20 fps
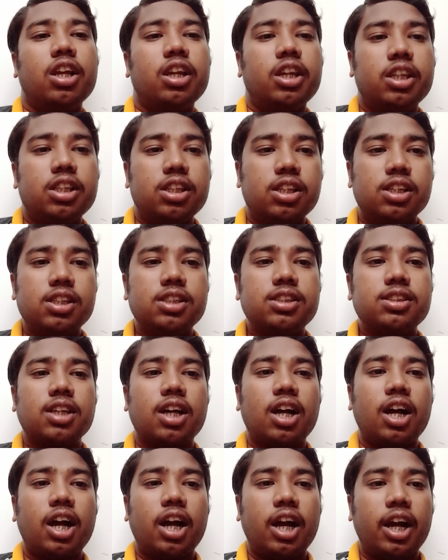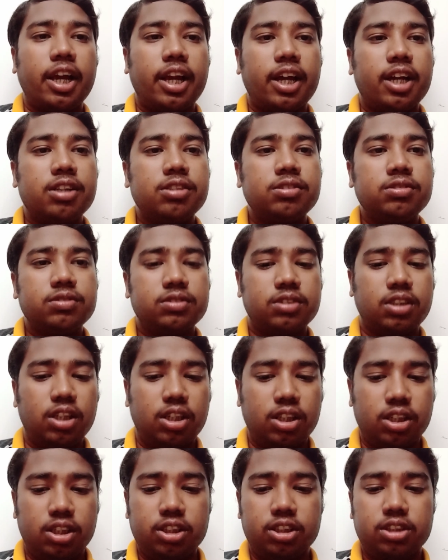In this, I have
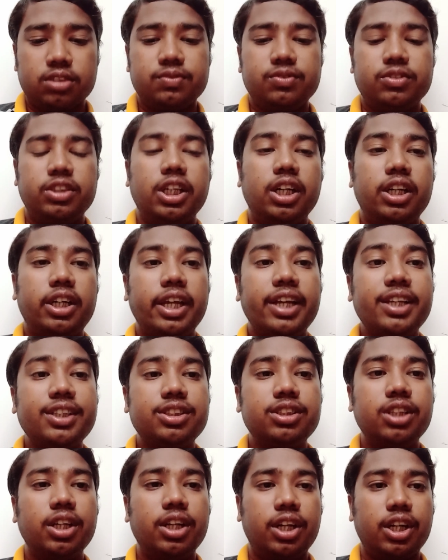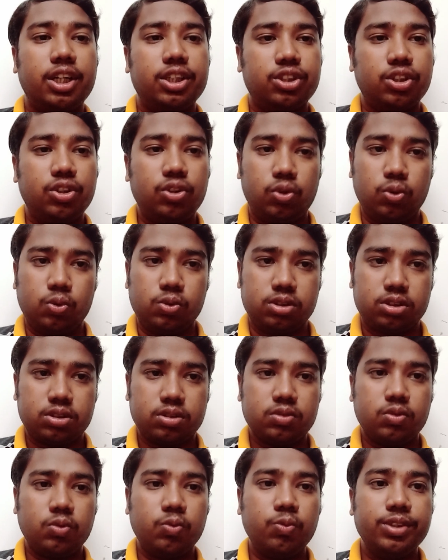learned the text generation tools,
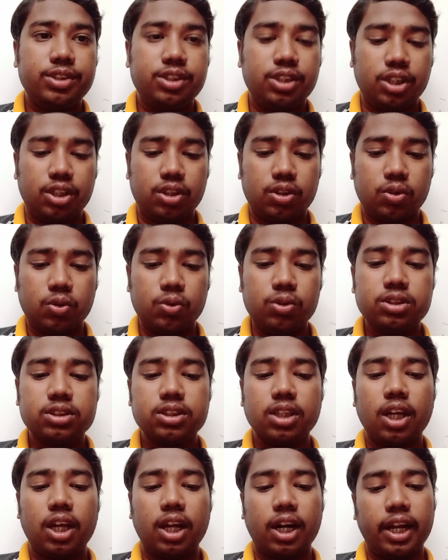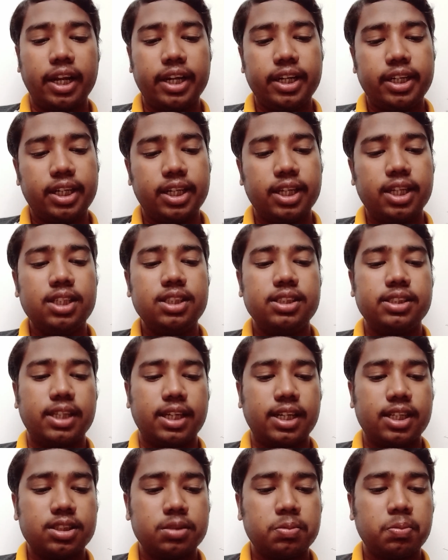which includes Writer,
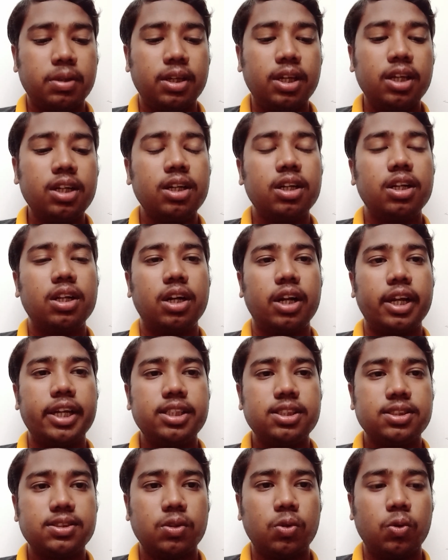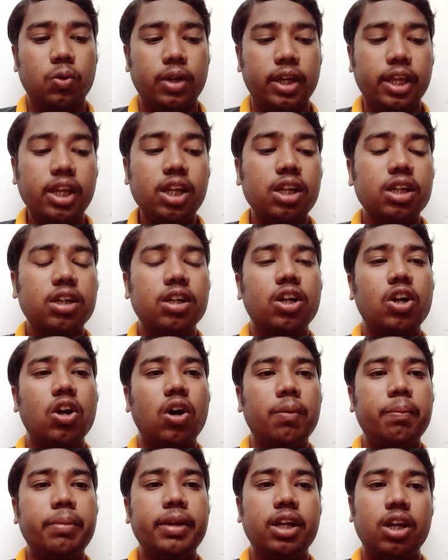Jasper, Write Sonic,
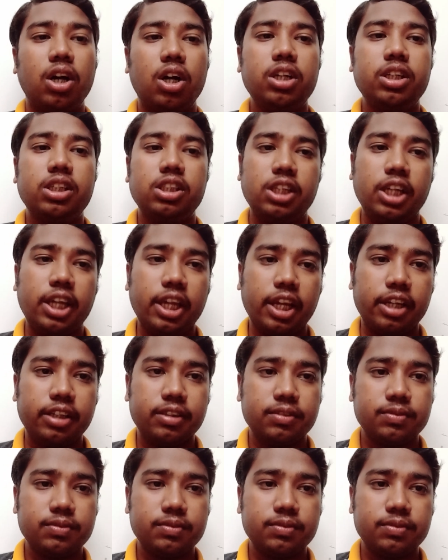Copy.ai.